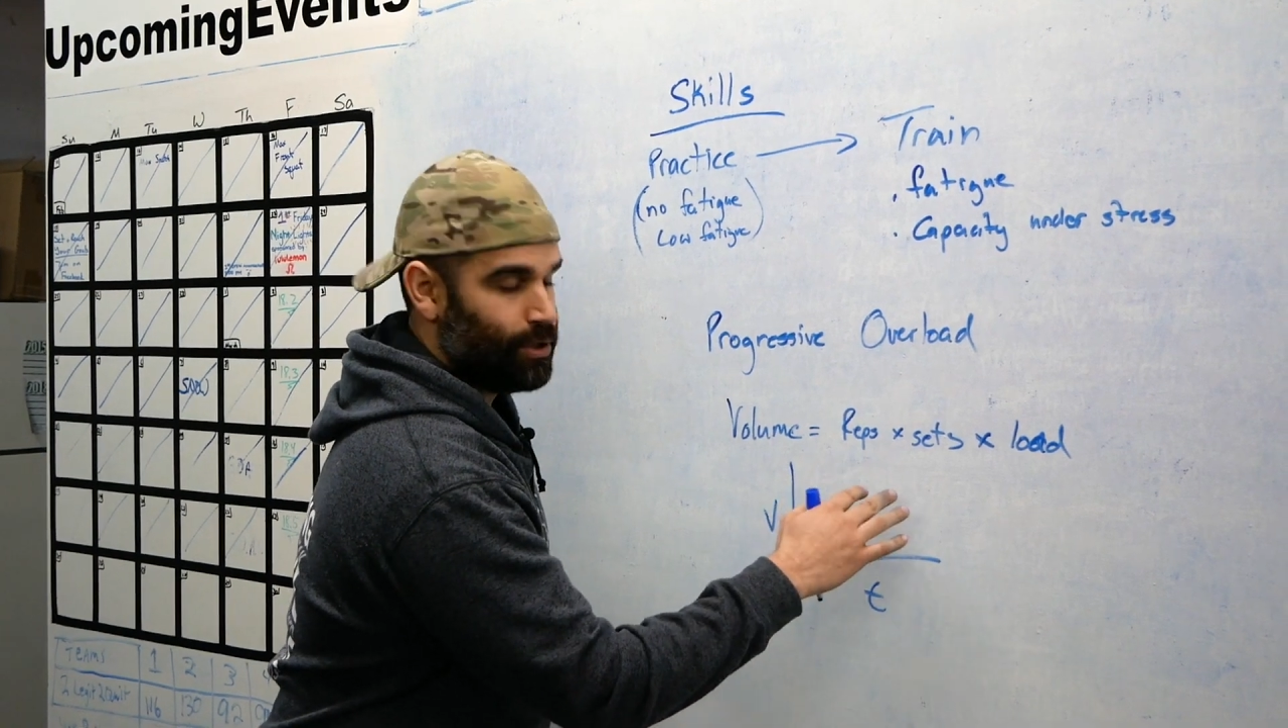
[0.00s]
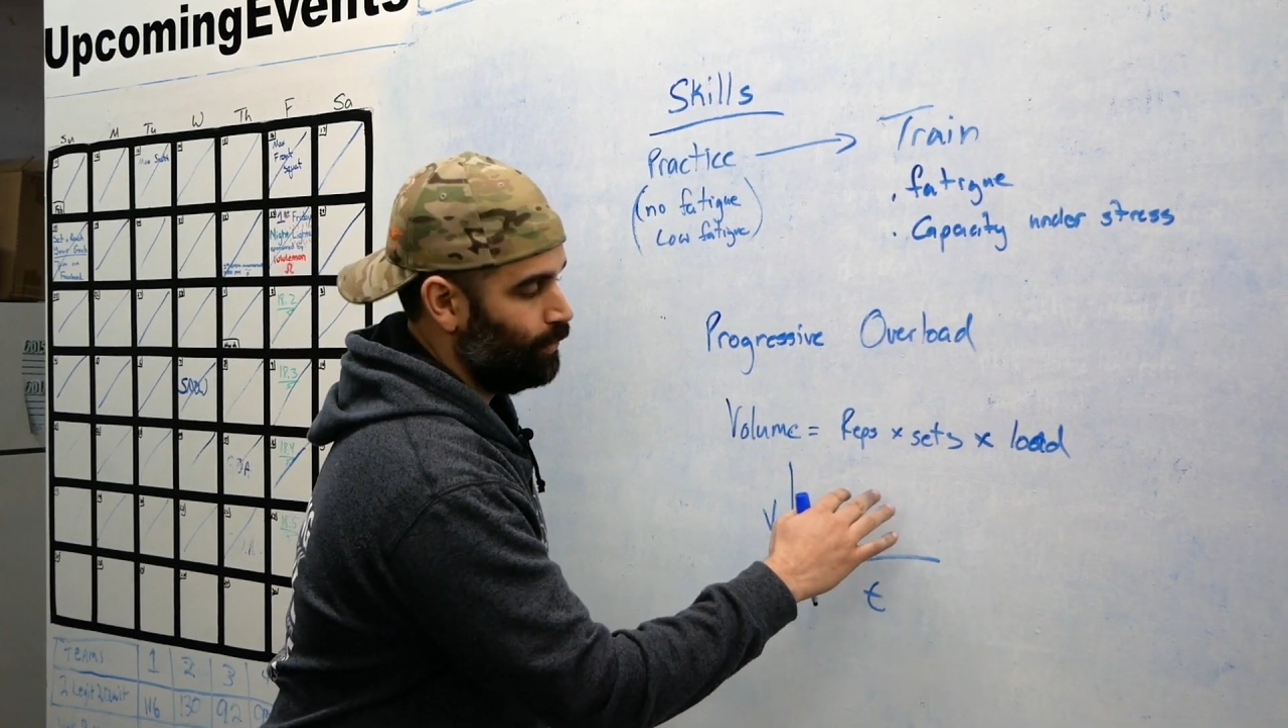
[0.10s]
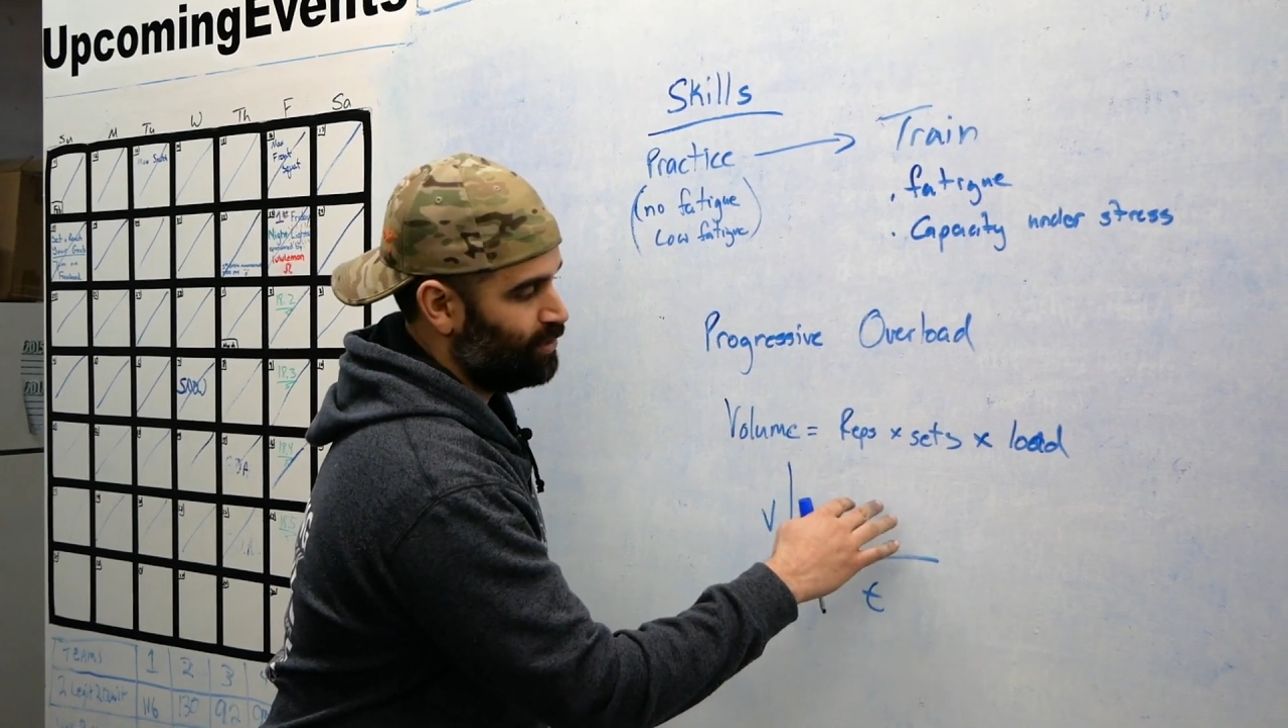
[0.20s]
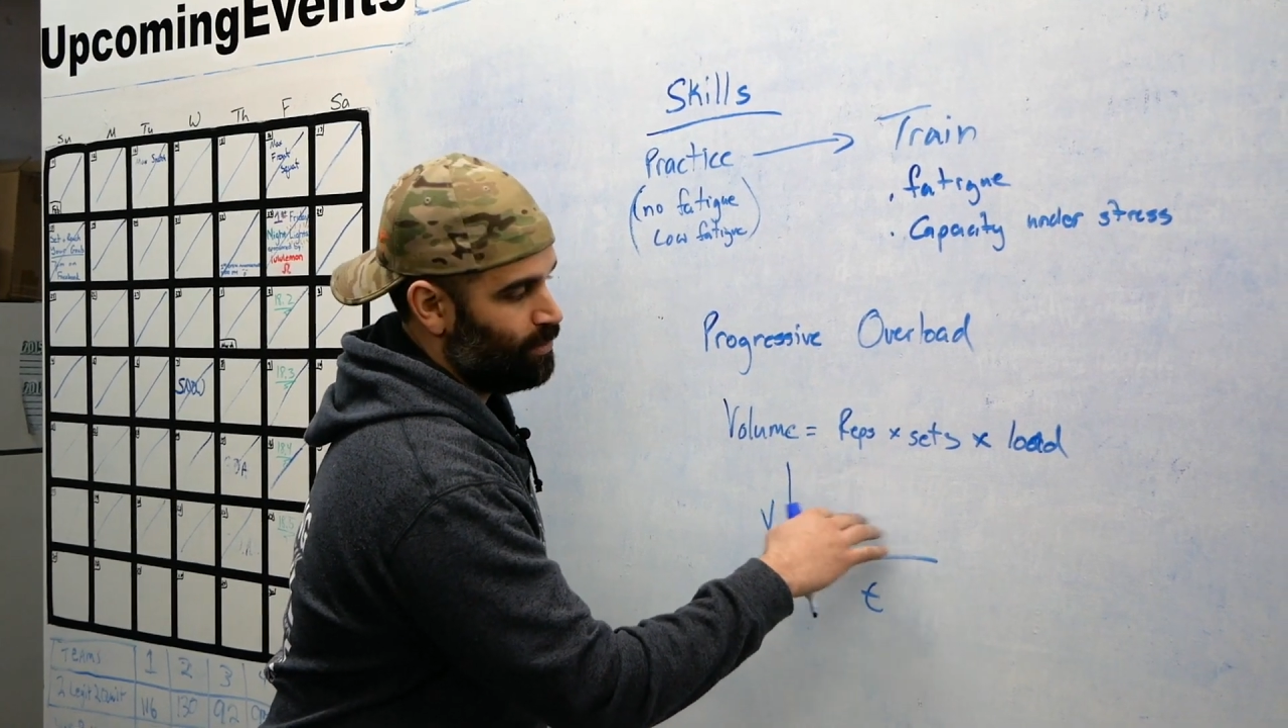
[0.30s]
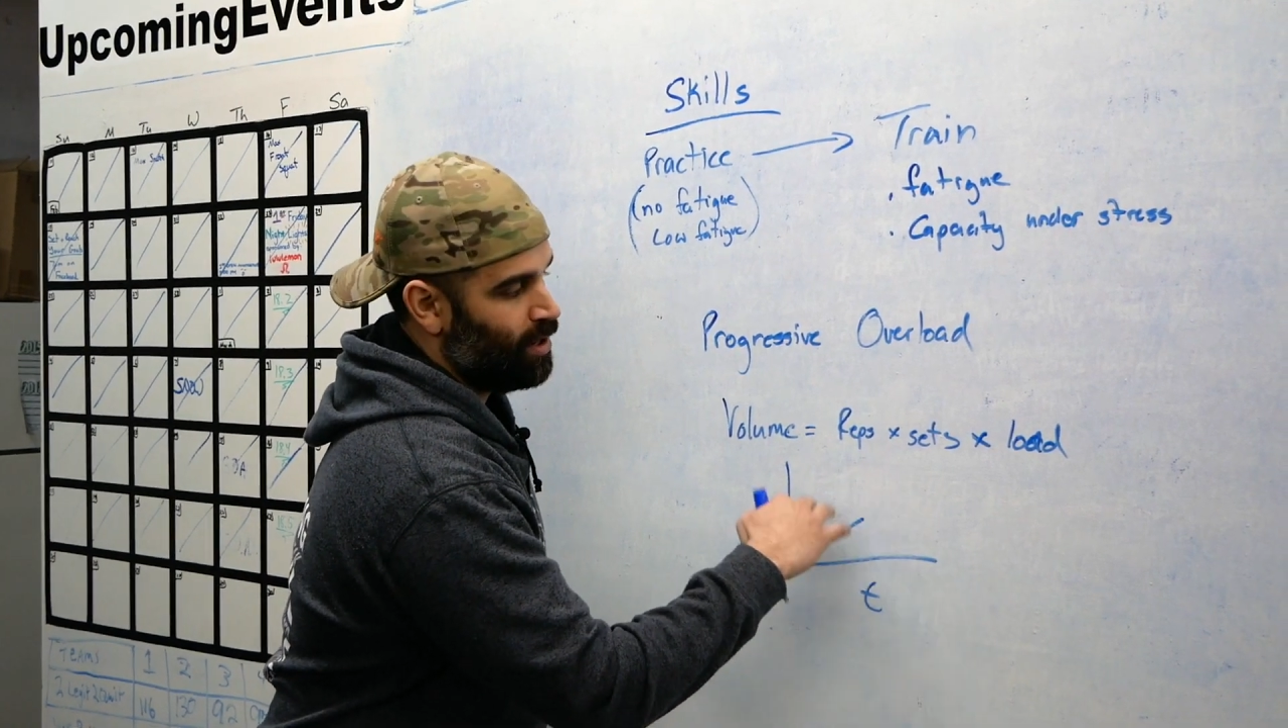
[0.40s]

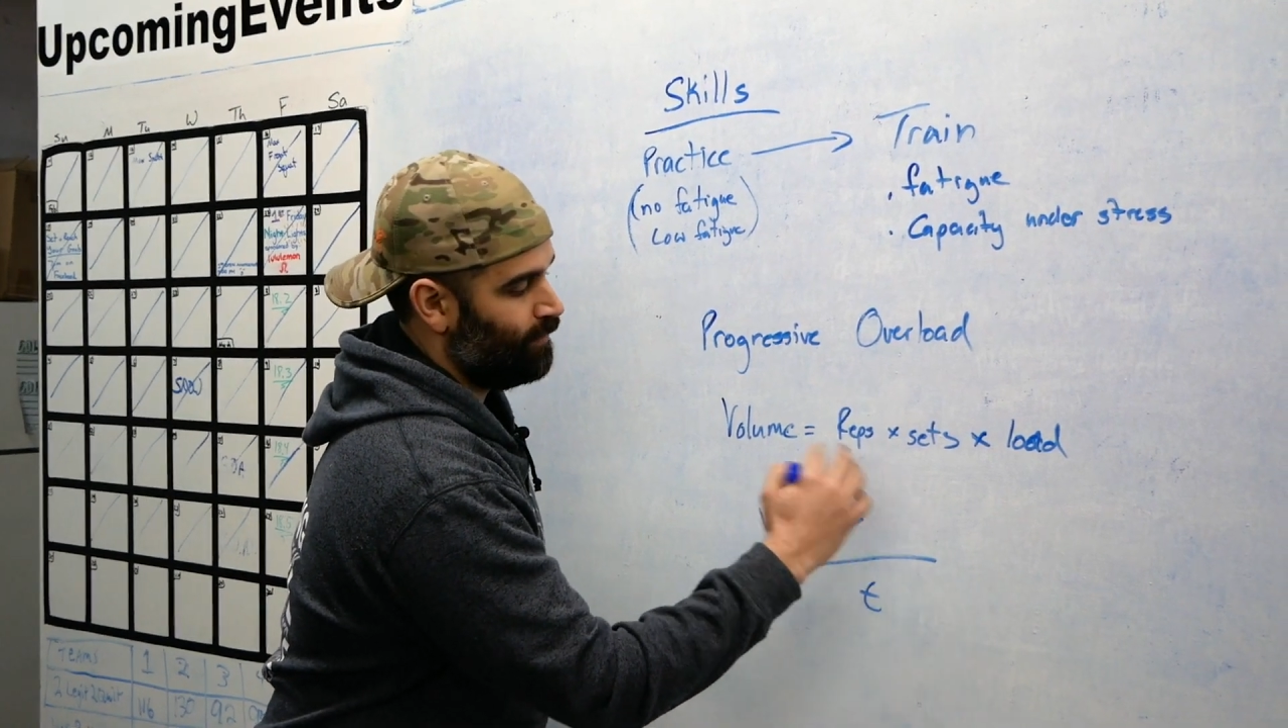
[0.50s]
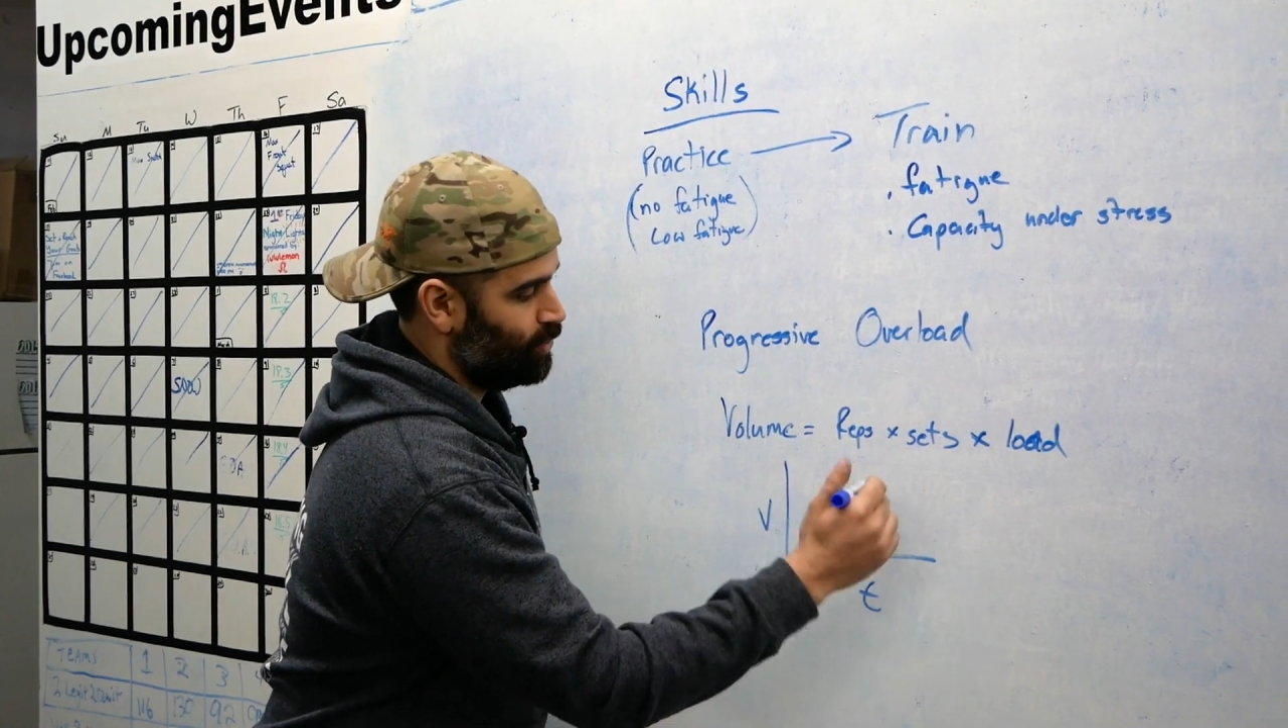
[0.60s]
toes to bar